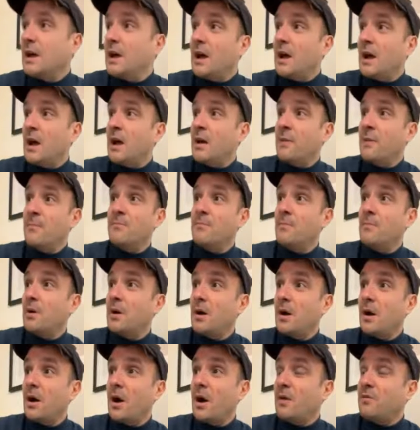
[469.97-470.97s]

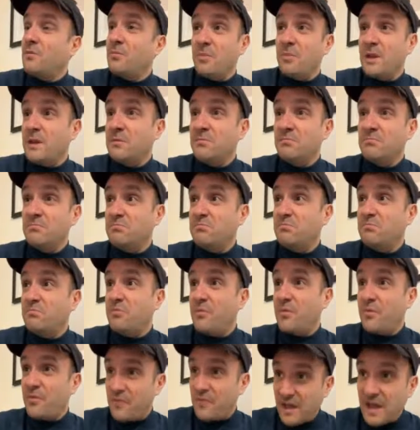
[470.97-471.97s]
I've been
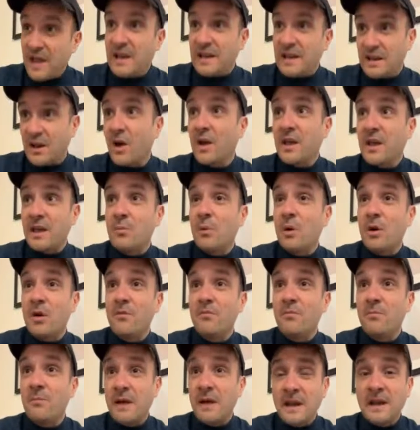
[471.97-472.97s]
fairly lucky where
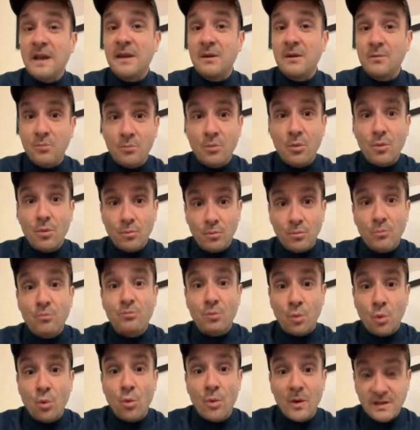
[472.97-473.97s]
I've mainly
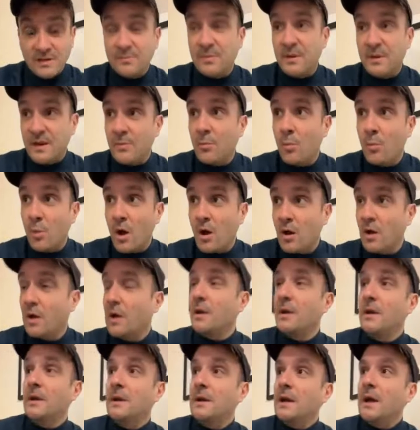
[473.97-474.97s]
always been in
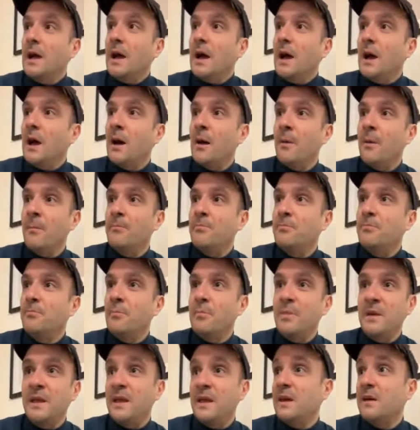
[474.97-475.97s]
work,
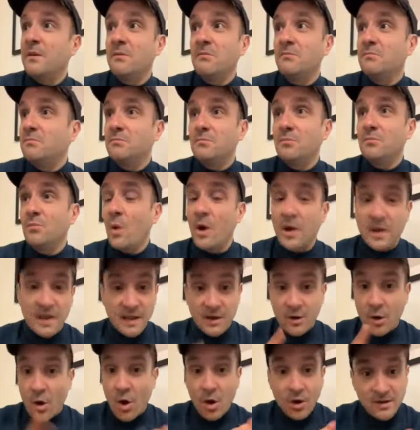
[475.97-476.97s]
be it working
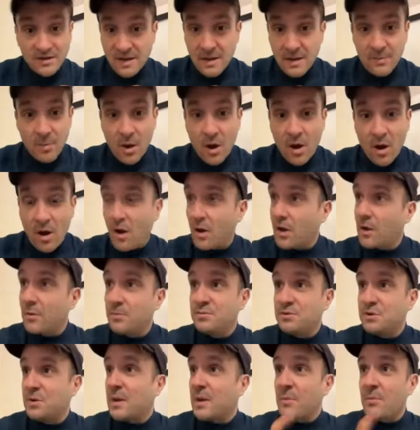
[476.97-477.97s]
in a holiday
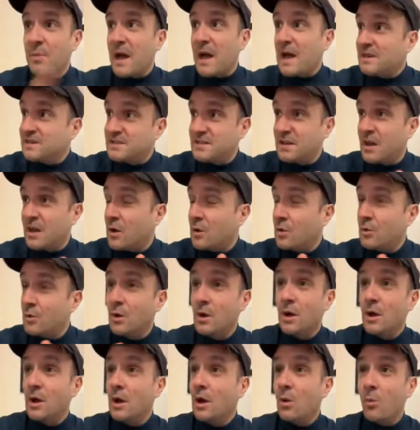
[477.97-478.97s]
park, doing panto,
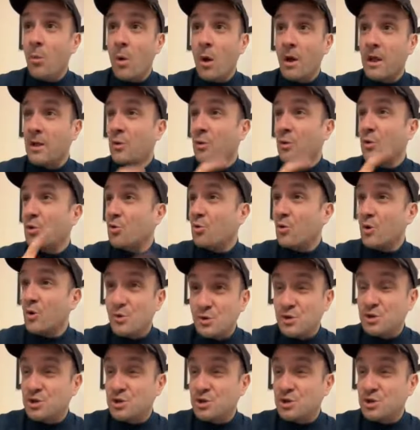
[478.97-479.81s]
working on a cruise